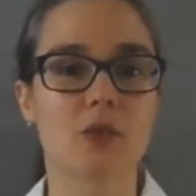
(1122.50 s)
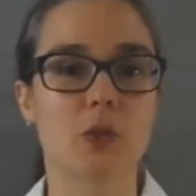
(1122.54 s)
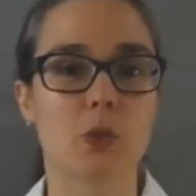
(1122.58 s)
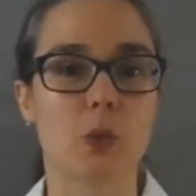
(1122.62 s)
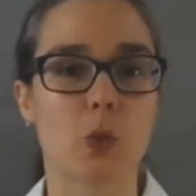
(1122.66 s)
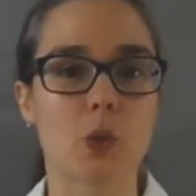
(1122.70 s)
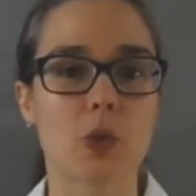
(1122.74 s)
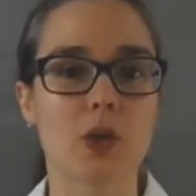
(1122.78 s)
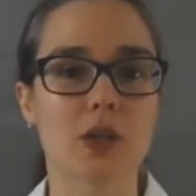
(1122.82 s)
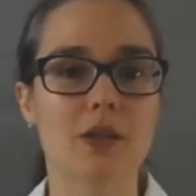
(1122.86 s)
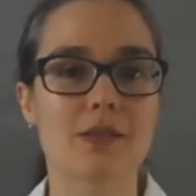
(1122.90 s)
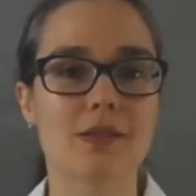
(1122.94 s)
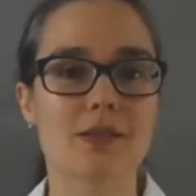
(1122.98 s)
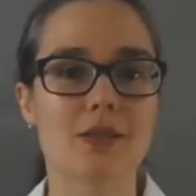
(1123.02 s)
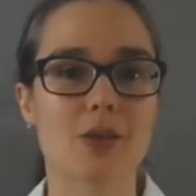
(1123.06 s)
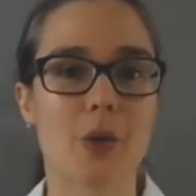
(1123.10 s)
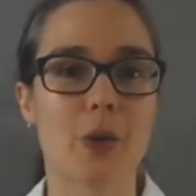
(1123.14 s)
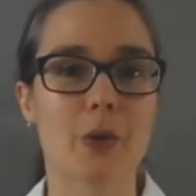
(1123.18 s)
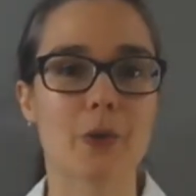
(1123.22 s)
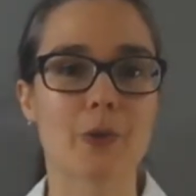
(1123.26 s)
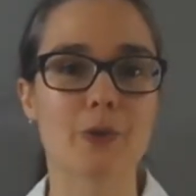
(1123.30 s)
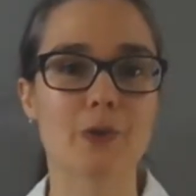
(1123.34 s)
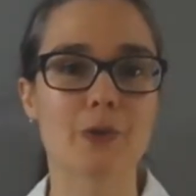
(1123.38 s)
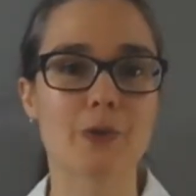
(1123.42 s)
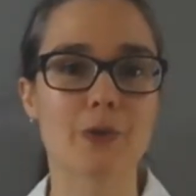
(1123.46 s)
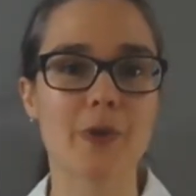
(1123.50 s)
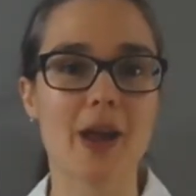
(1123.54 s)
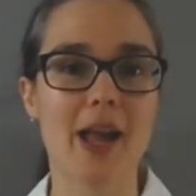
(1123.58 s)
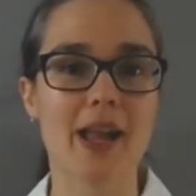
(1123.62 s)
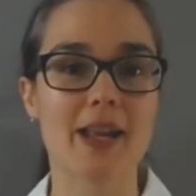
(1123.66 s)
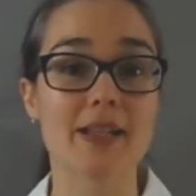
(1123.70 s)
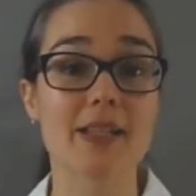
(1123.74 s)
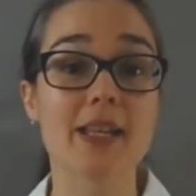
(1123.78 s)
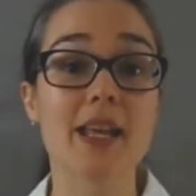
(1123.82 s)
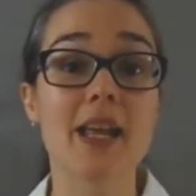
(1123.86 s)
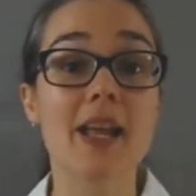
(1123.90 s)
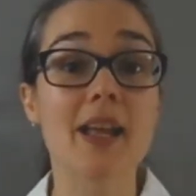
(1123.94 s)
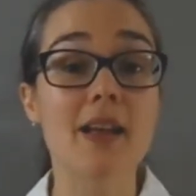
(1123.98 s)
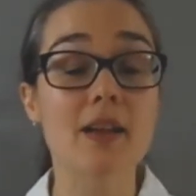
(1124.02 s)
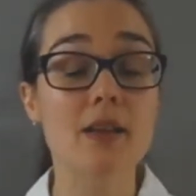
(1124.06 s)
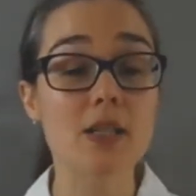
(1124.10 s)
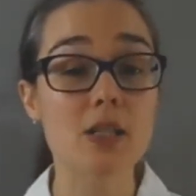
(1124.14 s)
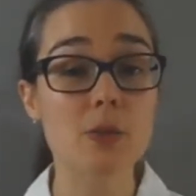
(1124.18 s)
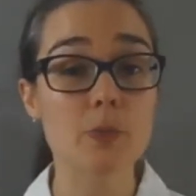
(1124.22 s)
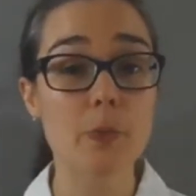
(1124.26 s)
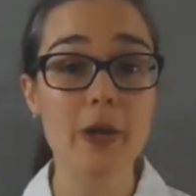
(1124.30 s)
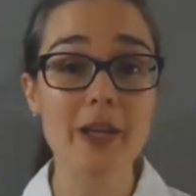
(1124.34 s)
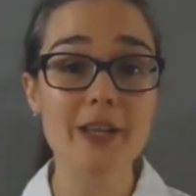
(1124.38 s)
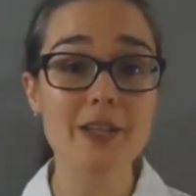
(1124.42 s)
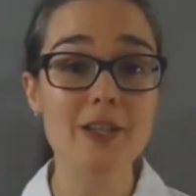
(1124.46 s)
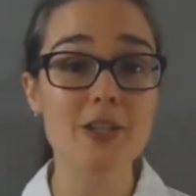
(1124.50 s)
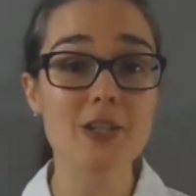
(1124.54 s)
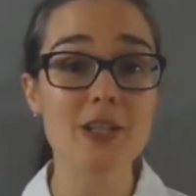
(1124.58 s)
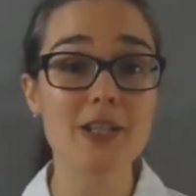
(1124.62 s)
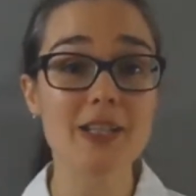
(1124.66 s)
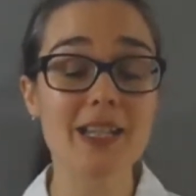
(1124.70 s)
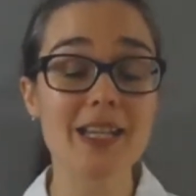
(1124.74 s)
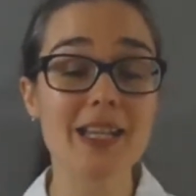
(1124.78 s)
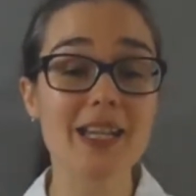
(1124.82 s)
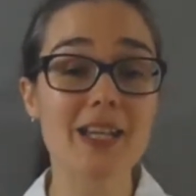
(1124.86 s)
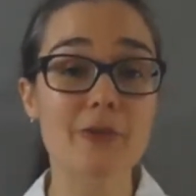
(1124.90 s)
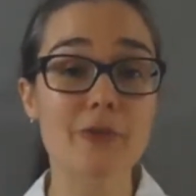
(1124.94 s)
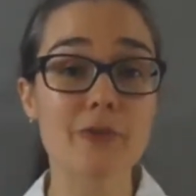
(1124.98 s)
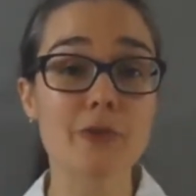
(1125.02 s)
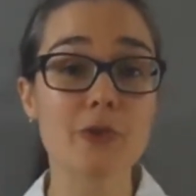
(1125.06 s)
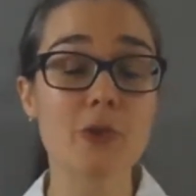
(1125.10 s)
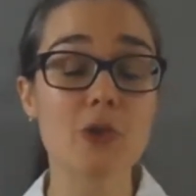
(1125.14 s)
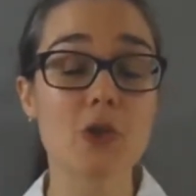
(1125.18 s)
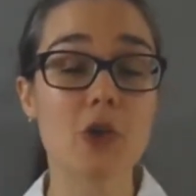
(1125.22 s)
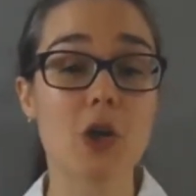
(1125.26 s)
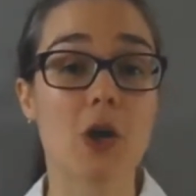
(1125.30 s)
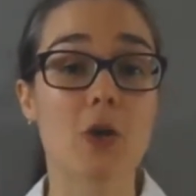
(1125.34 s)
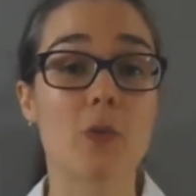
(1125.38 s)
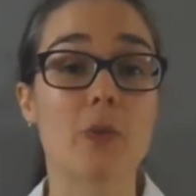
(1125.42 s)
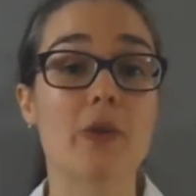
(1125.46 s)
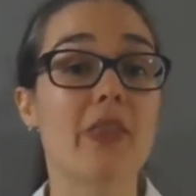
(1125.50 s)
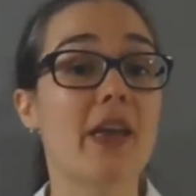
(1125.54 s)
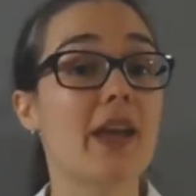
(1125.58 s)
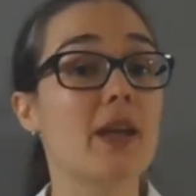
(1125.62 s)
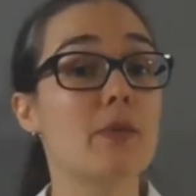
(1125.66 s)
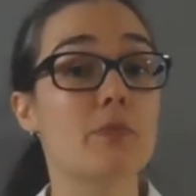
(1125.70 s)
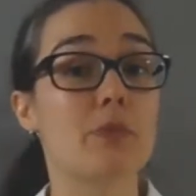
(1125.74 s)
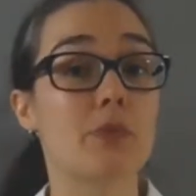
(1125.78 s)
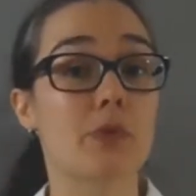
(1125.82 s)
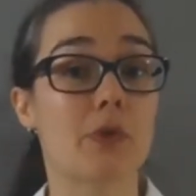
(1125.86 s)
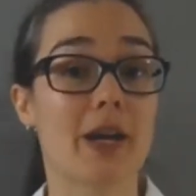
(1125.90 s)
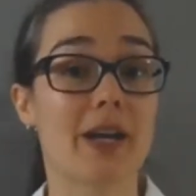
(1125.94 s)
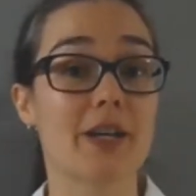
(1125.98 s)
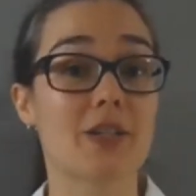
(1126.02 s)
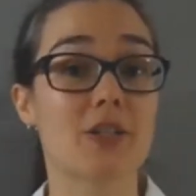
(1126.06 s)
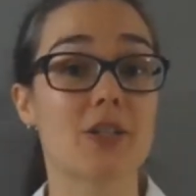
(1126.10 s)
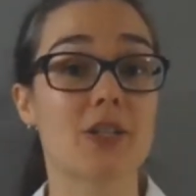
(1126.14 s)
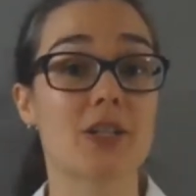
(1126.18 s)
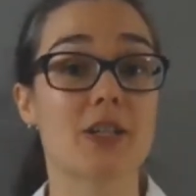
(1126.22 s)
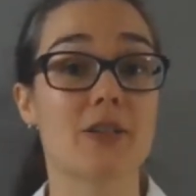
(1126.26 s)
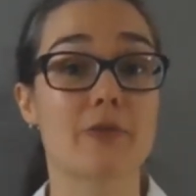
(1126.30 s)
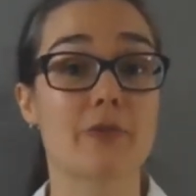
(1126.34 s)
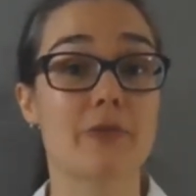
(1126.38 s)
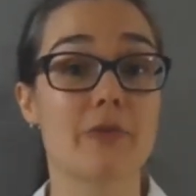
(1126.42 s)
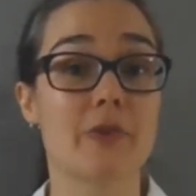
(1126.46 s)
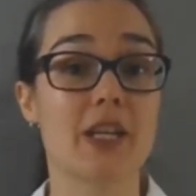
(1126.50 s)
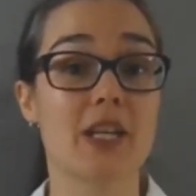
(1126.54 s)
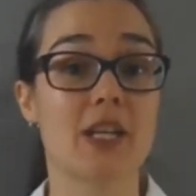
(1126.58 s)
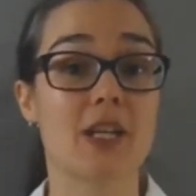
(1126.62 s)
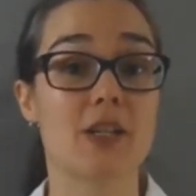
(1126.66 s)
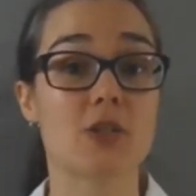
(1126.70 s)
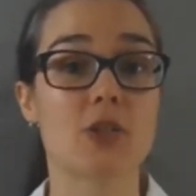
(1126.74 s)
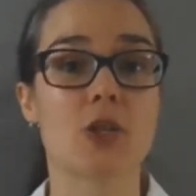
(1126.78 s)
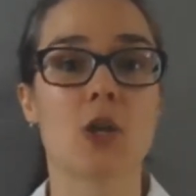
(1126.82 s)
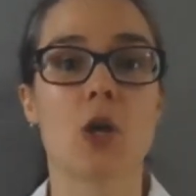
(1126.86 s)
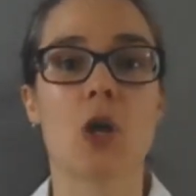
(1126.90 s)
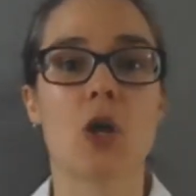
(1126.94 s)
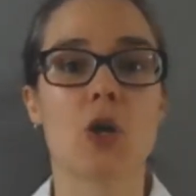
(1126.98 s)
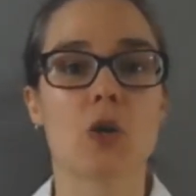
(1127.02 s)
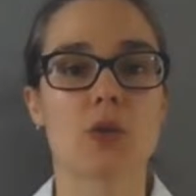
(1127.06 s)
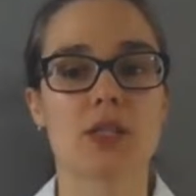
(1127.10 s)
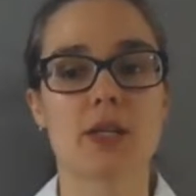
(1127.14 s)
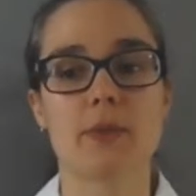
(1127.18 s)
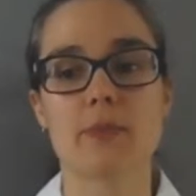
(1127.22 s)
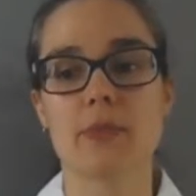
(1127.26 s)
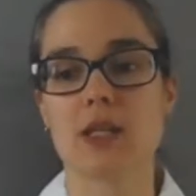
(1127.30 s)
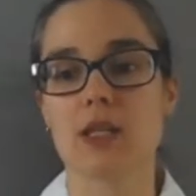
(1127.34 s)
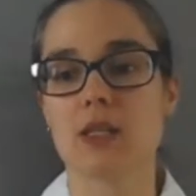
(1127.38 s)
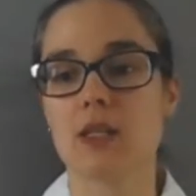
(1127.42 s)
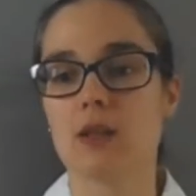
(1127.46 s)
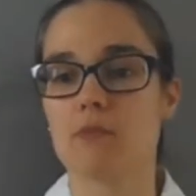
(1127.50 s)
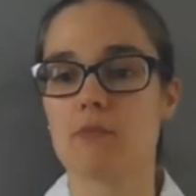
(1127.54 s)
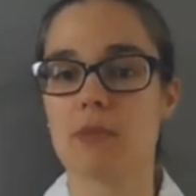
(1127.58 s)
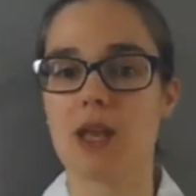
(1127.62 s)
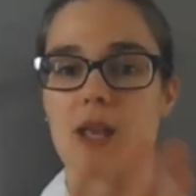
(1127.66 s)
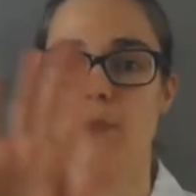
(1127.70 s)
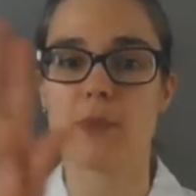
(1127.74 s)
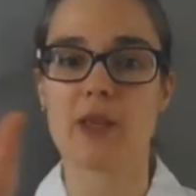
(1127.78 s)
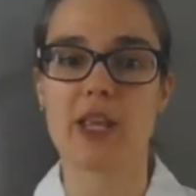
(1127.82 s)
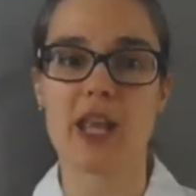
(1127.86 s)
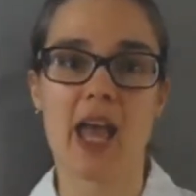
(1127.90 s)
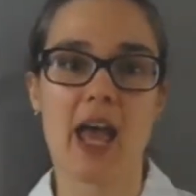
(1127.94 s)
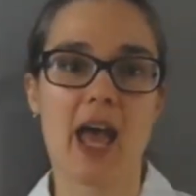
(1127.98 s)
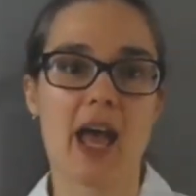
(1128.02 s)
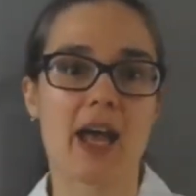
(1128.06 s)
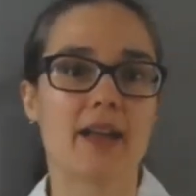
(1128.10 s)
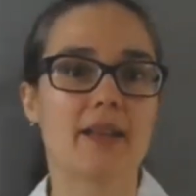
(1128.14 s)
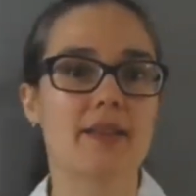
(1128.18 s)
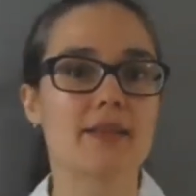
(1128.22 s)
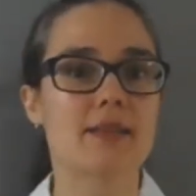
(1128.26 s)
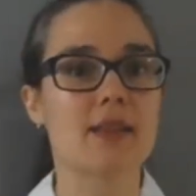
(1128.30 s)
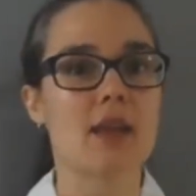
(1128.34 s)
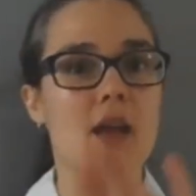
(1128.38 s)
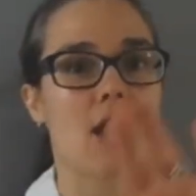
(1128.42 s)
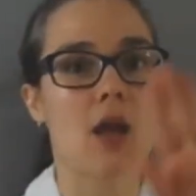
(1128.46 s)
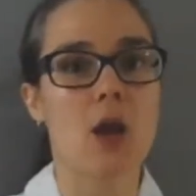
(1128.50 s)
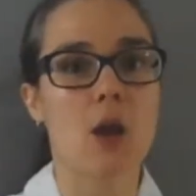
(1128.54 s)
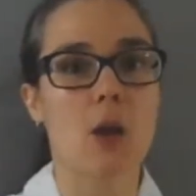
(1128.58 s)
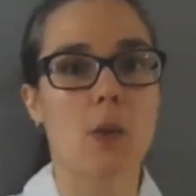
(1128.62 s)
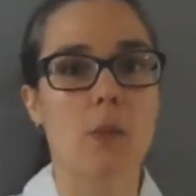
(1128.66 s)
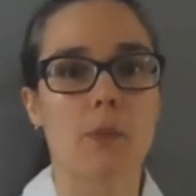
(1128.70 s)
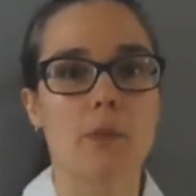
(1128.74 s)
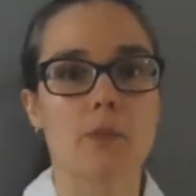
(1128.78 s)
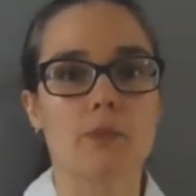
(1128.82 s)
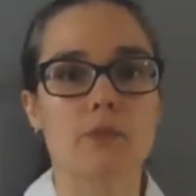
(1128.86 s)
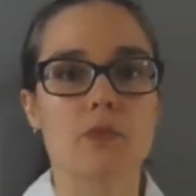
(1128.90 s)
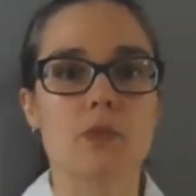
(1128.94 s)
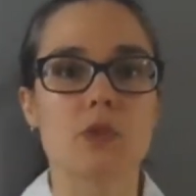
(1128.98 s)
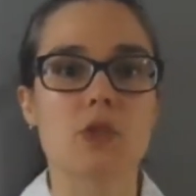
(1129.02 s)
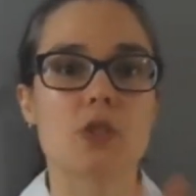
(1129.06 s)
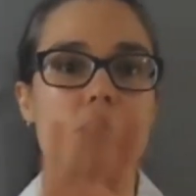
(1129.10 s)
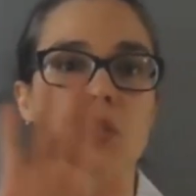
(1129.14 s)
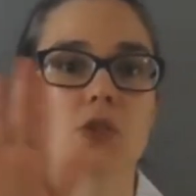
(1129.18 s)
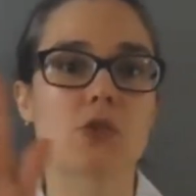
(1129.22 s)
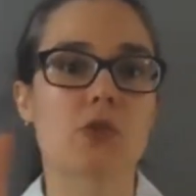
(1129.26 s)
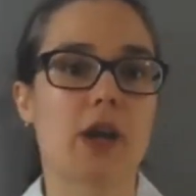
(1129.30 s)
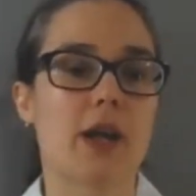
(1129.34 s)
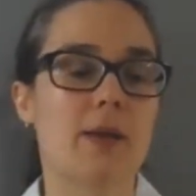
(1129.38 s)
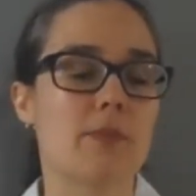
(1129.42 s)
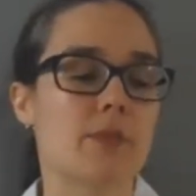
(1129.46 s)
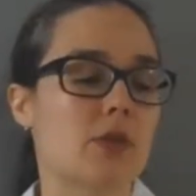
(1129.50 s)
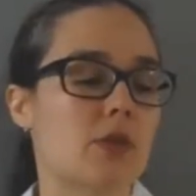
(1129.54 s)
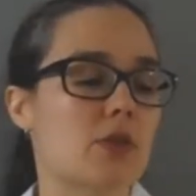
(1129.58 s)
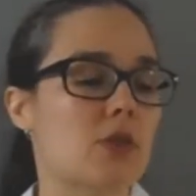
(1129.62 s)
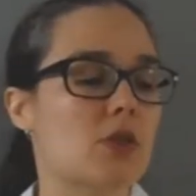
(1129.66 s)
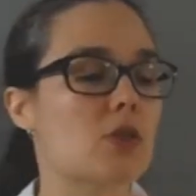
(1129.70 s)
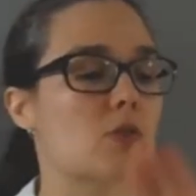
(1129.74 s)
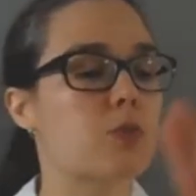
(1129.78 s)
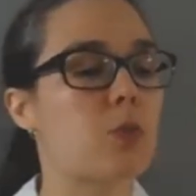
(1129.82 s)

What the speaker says: it look so great, especially if you go with a brushed finish, something that maybe has scraped